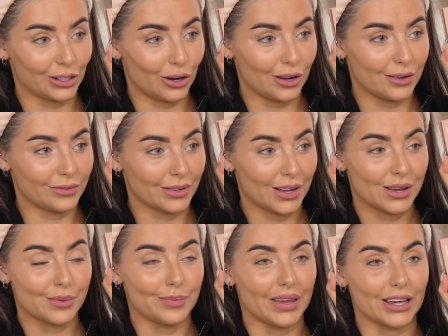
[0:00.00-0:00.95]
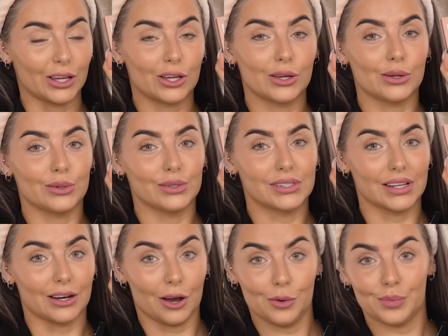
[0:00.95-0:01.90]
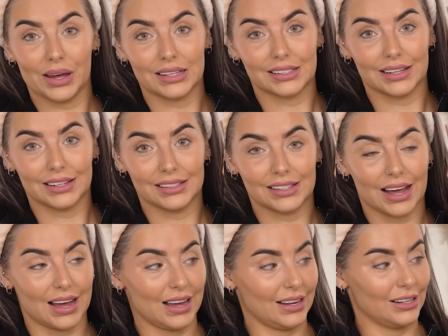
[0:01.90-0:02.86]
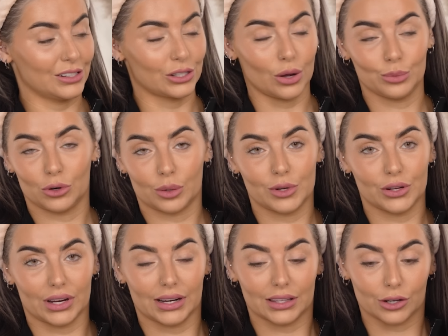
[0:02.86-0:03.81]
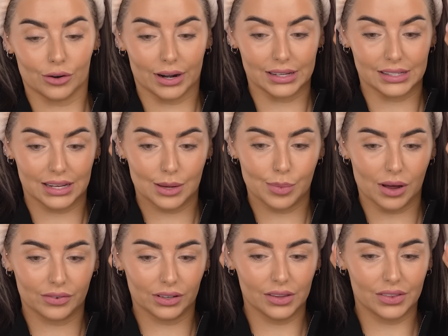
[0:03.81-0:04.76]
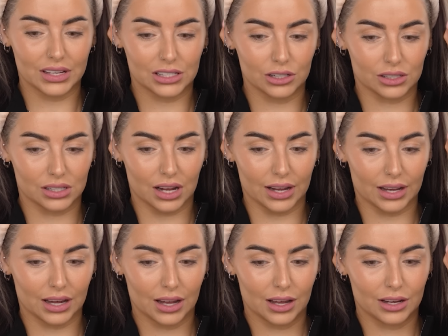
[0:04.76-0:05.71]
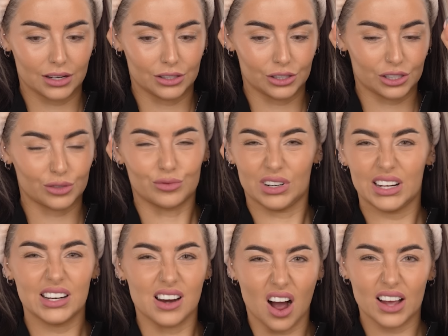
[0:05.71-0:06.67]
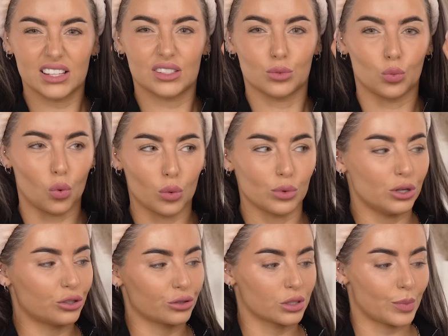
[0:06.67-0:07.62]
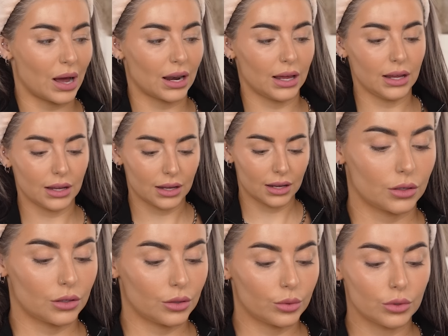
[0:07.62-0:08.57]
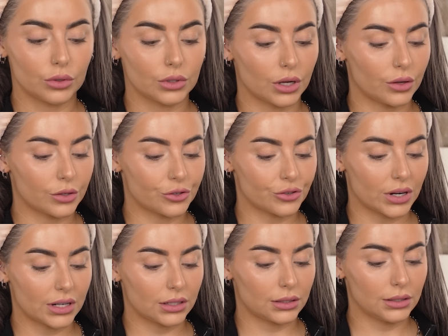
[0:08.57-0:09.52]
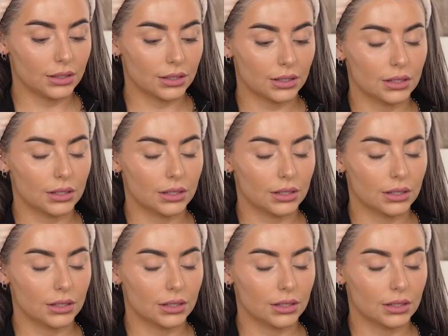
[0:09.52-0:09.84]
a lot of B&Qs and home bases, and so I'm not gonna be doing anything crazy, but I feel like this looks like just a really nice warm neutrals palette. You all know the drill.